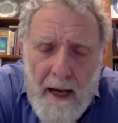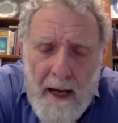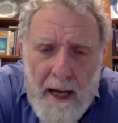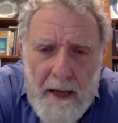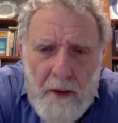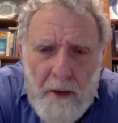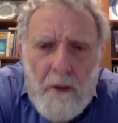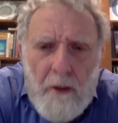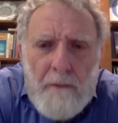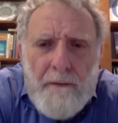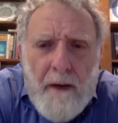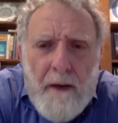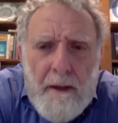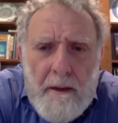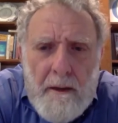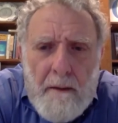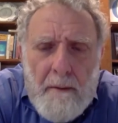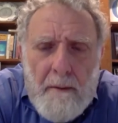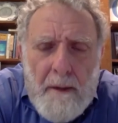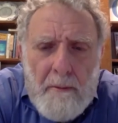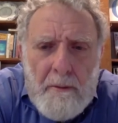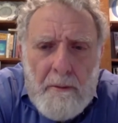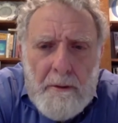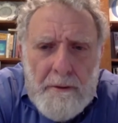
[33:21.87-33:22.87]
And her
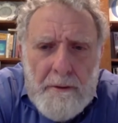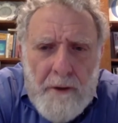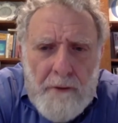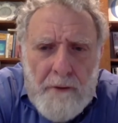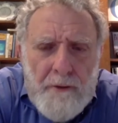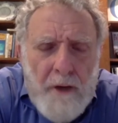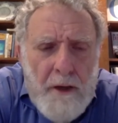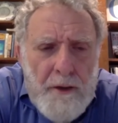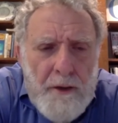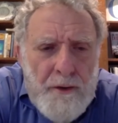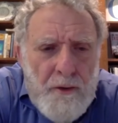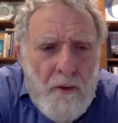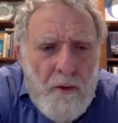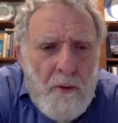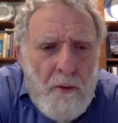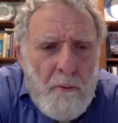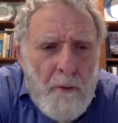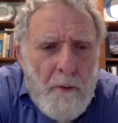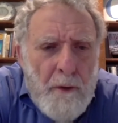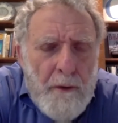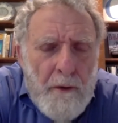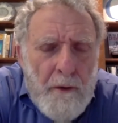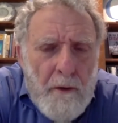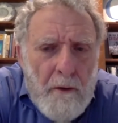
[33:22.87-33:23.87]
advice to people, because I was on a
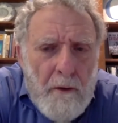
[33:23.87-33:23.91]
Zoom with